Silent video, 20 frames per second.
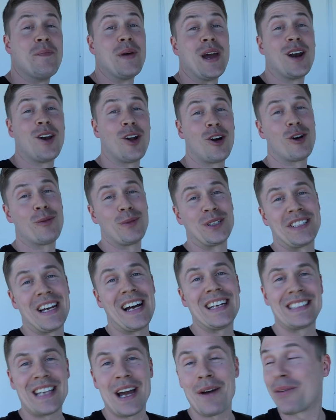Me and Lauren were
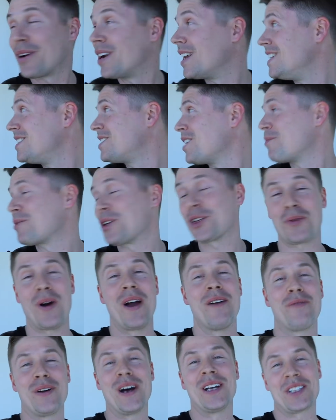sat separately, so I'm just
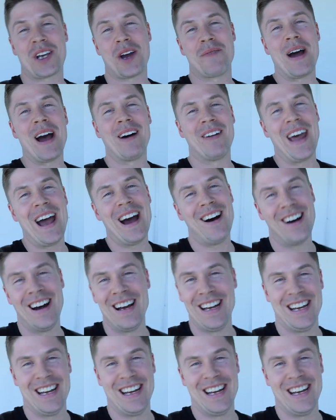waiting for her to come out now,